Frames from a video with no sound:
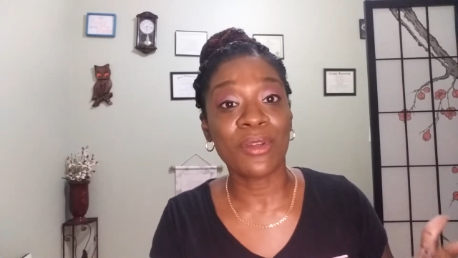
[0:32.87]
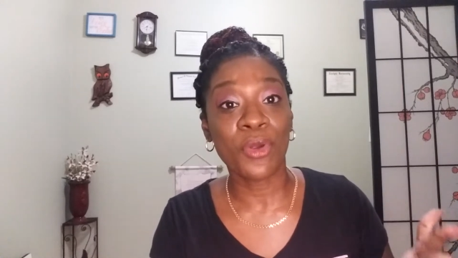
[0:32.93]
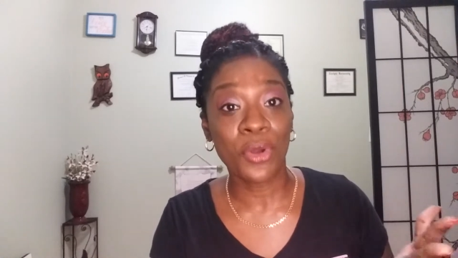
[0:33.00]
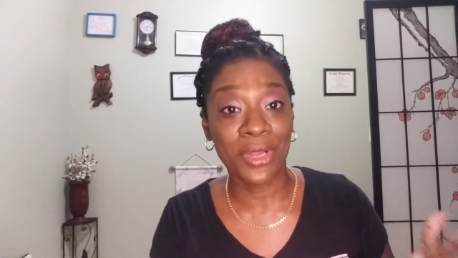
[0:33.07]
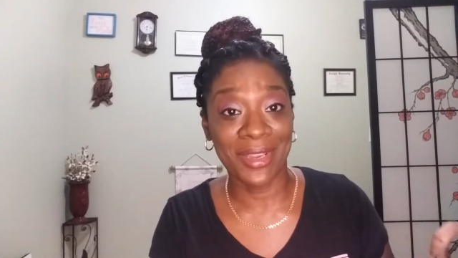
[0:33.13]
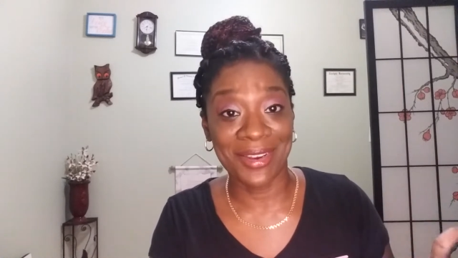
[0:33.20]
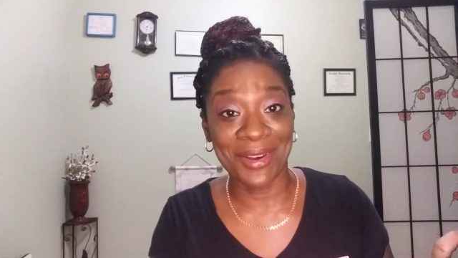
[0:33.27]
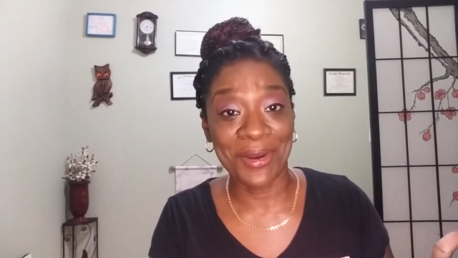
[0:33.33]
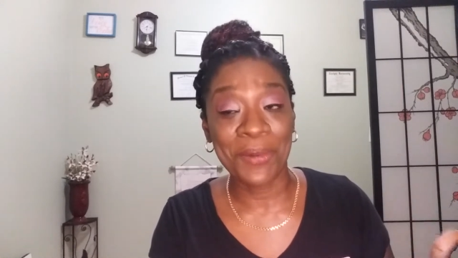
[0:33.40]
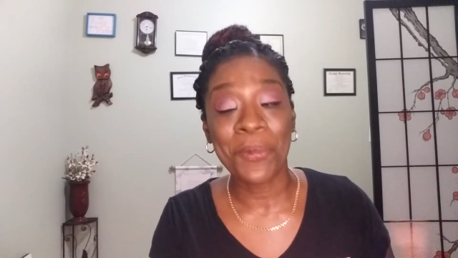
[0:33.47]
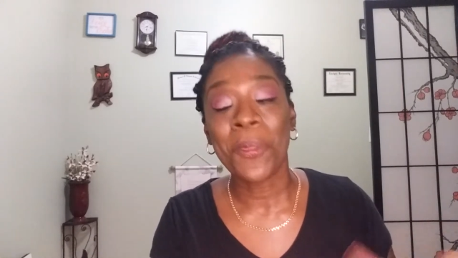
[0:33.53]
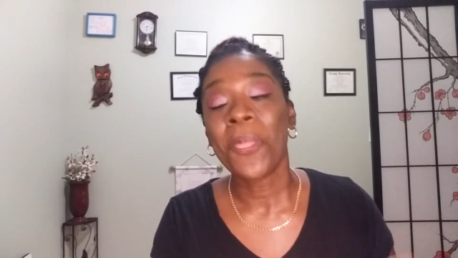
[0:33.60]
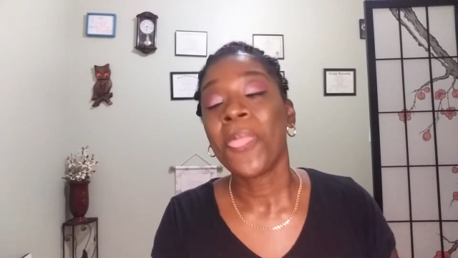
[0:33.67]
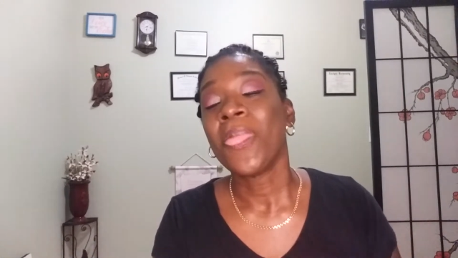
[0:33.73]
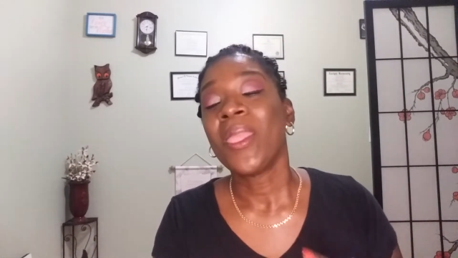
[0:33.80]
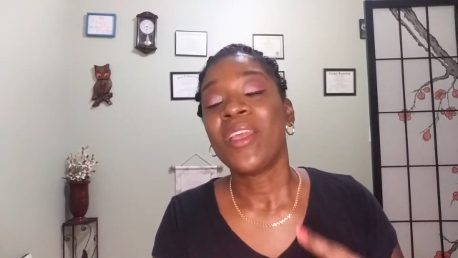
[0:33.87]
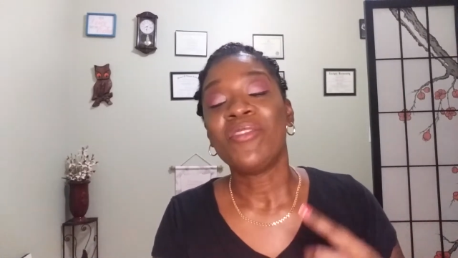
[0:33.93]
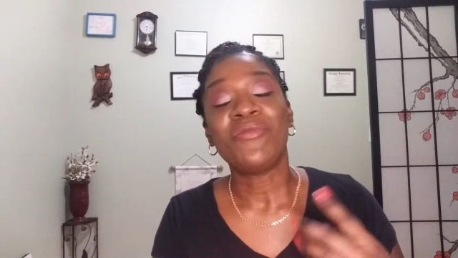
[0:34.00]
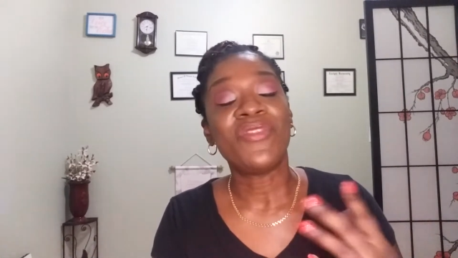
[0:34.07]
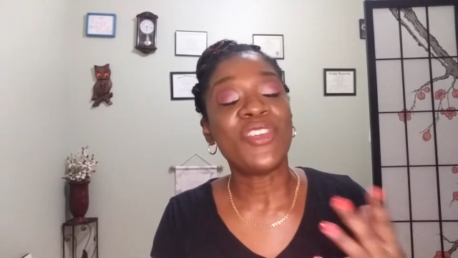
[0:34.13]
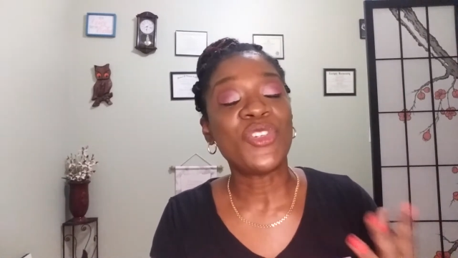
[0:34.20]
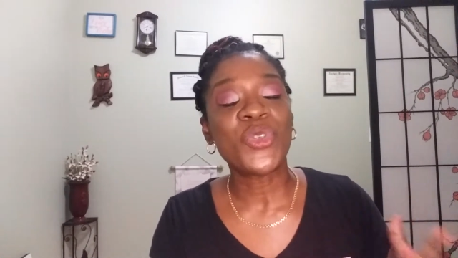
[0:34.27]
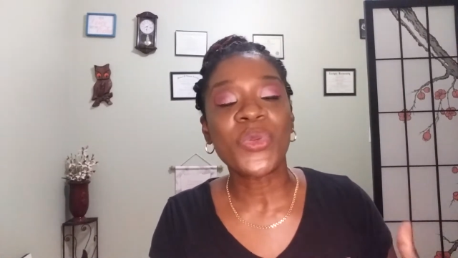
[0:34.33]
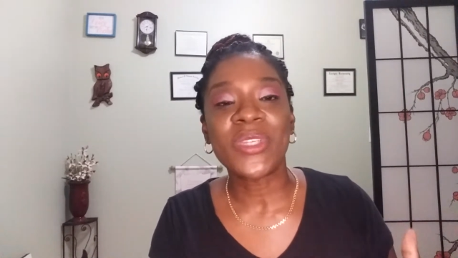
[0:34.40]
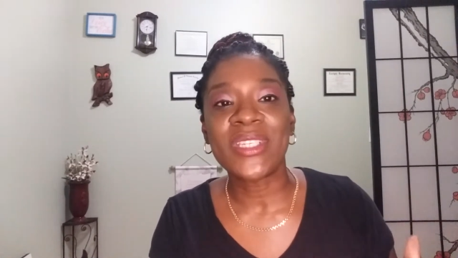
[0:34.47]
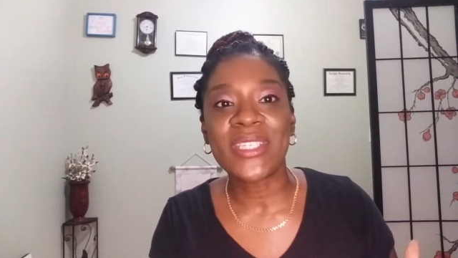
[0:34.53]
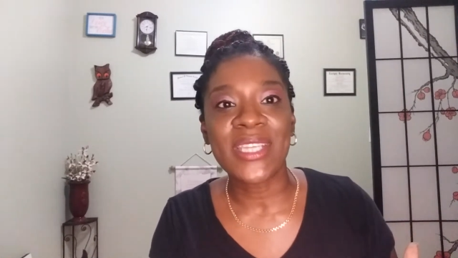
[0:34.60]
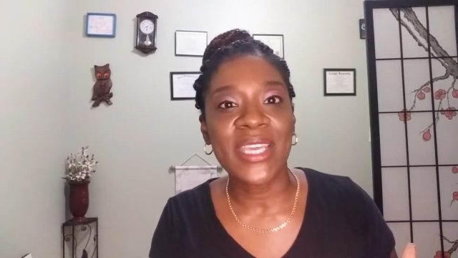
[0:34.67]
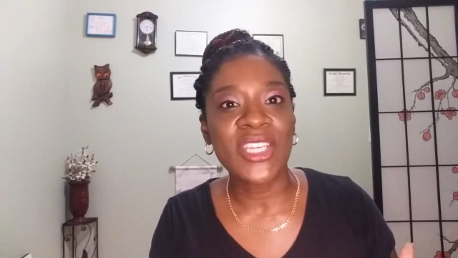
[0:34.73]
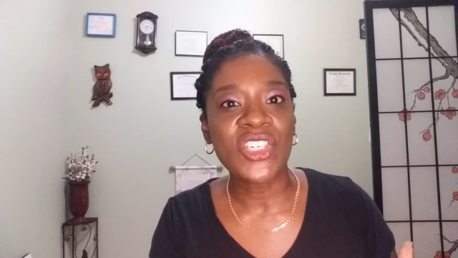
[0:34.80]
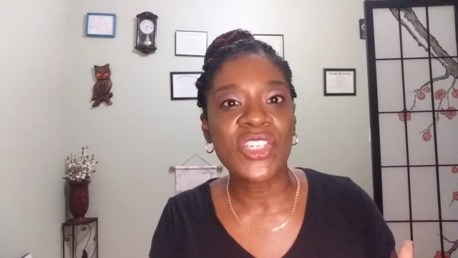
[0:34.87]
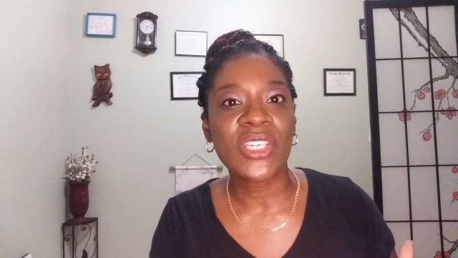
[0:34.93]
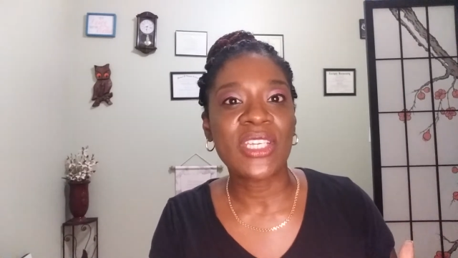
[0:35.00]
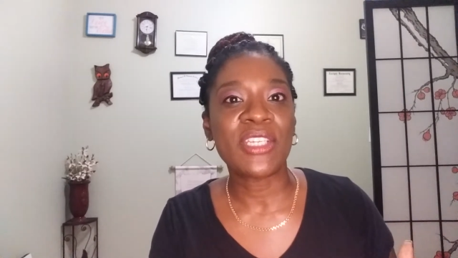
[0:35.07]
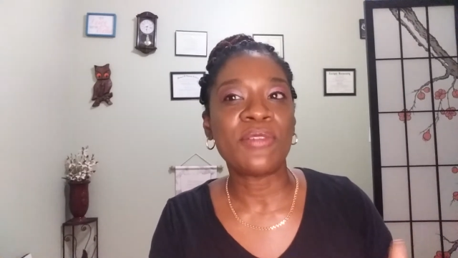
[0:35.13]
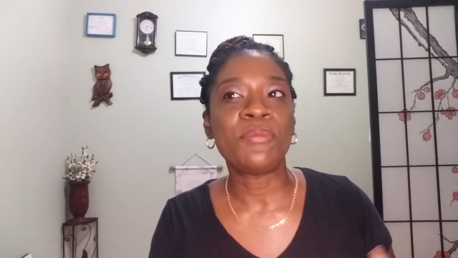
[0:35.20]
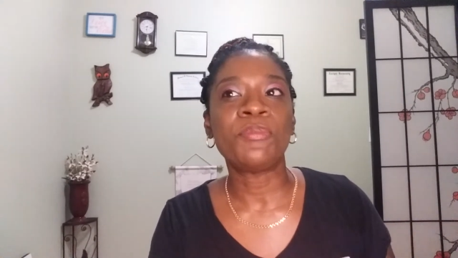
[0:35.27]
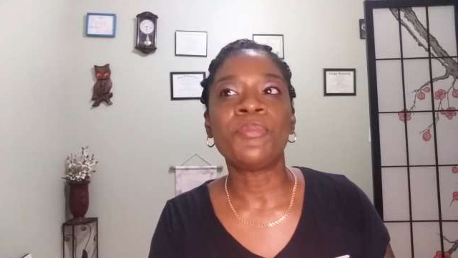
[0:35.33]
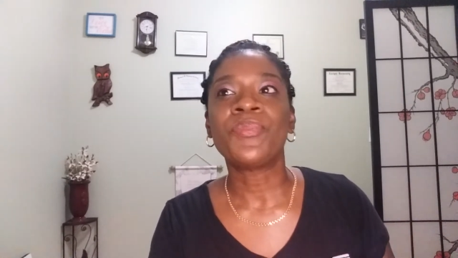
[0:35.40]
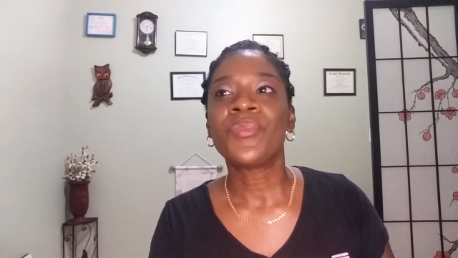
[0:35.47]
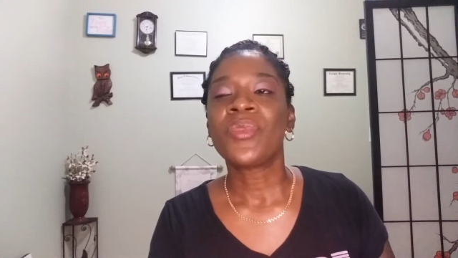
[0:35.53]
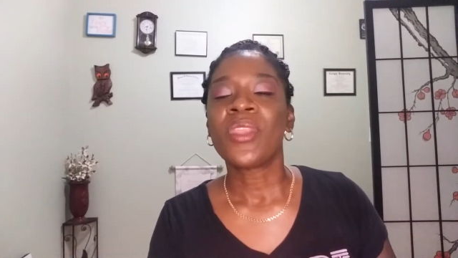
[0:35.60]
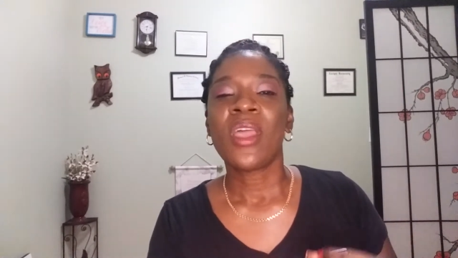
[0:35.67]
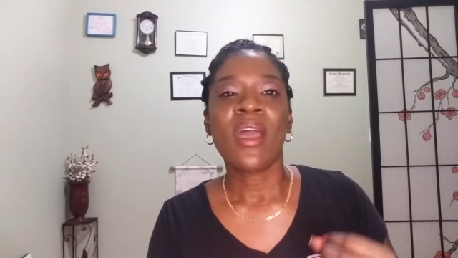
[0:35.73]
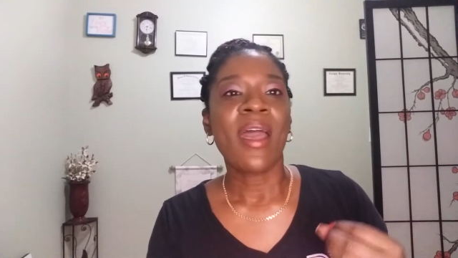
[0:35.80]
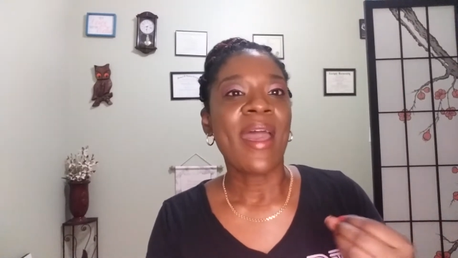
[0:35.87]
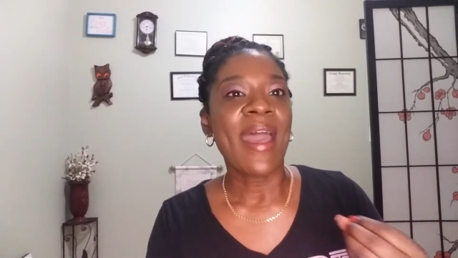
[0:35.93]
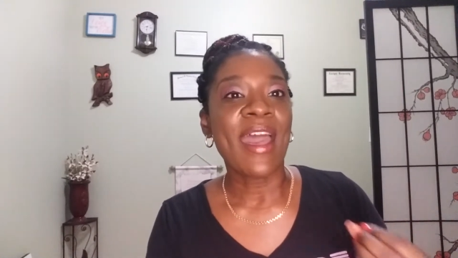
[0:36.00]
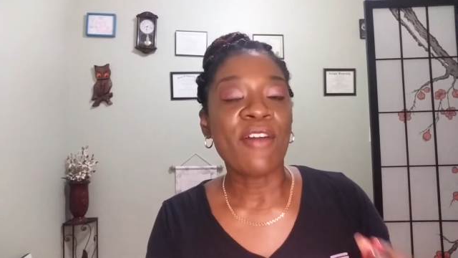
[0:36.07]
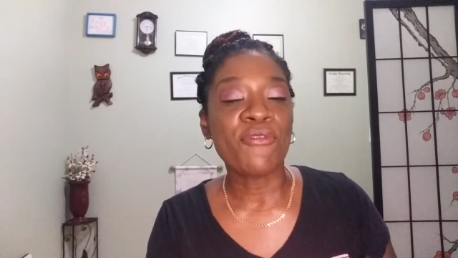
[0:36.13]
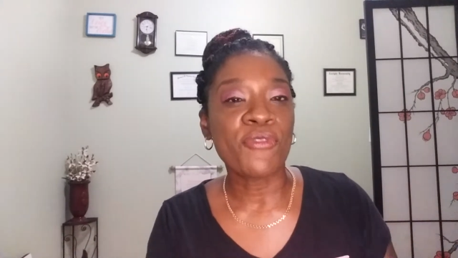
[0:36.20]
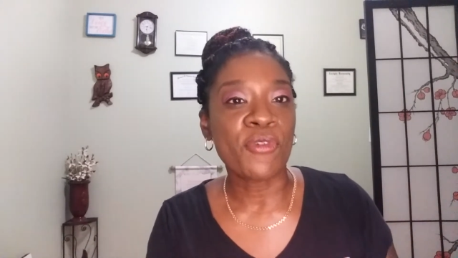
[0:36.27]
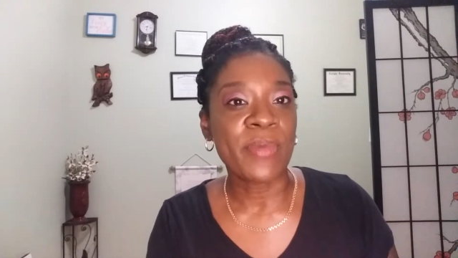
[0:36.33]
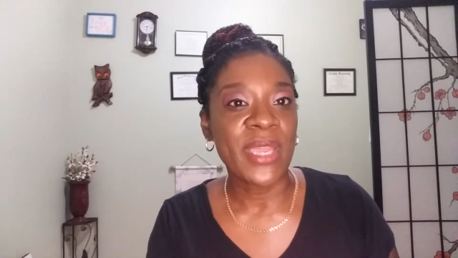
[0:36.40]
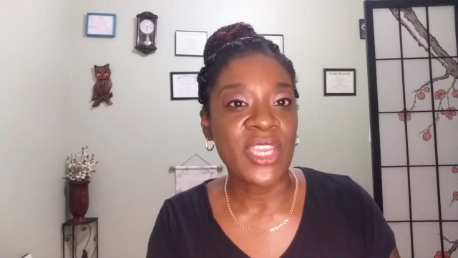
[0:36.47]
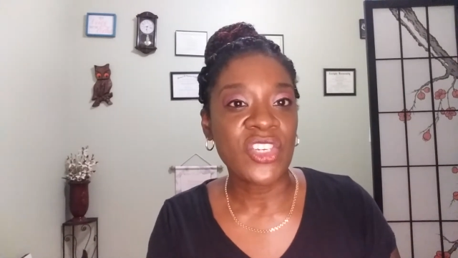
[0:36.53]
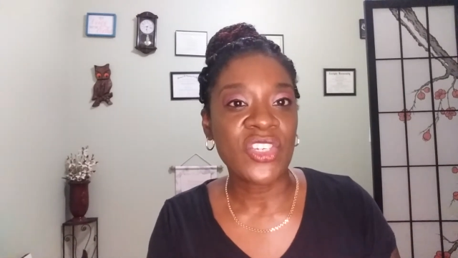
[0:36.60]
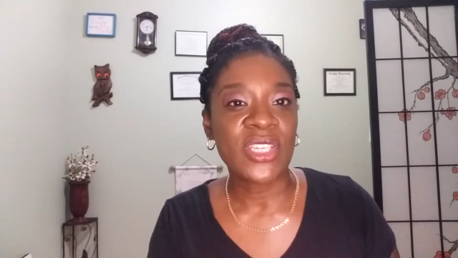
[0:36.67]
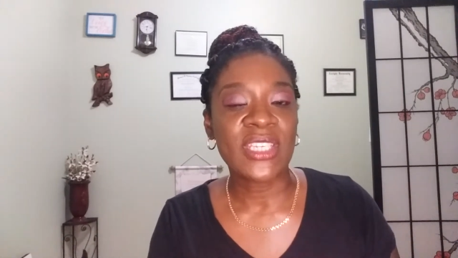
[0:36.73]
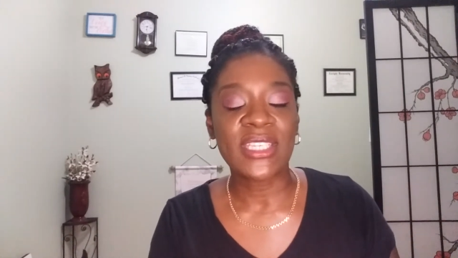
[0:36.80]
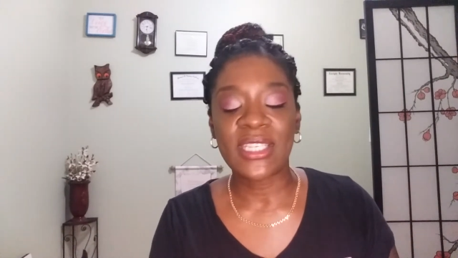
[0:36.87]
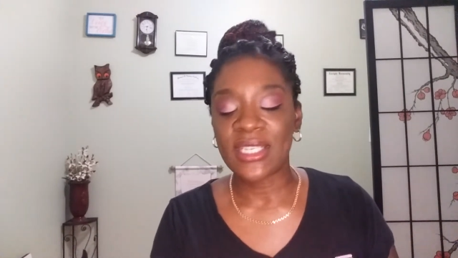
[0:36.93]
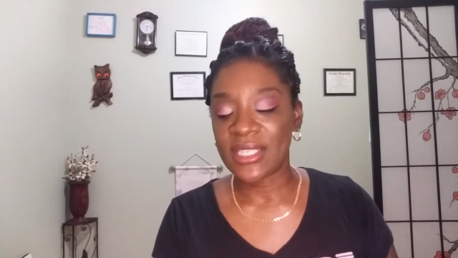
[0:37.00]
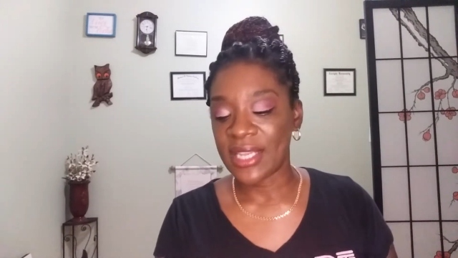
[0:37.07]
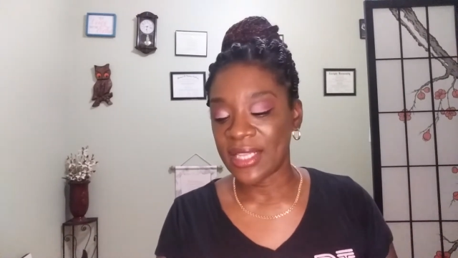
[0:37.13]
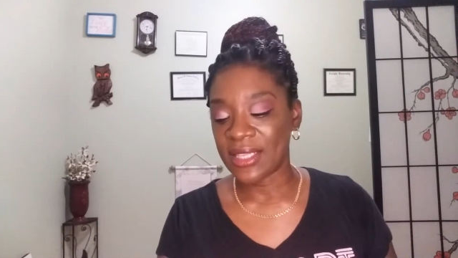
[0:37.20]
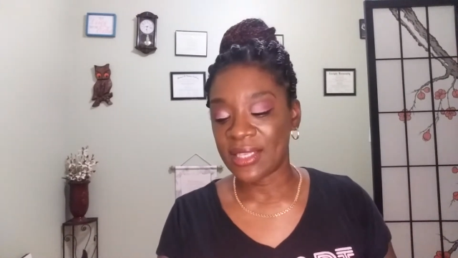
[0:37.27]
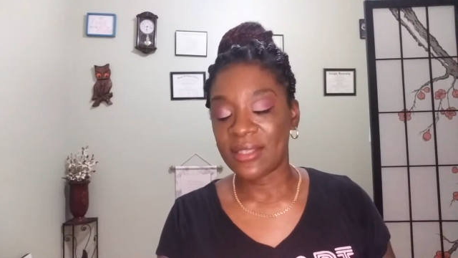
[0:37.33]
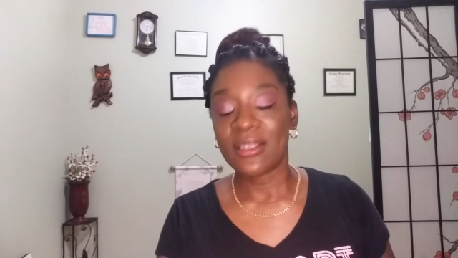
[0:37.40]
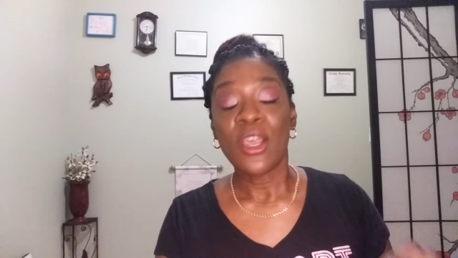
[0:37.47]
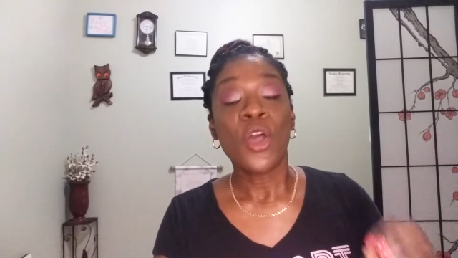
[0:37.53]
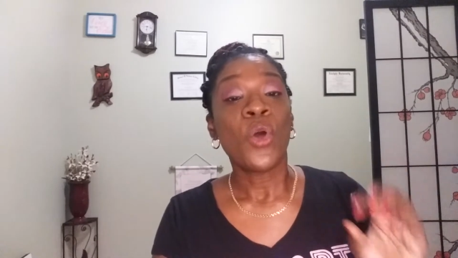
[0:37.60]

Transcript: earlier visualization, affirmations, things like this.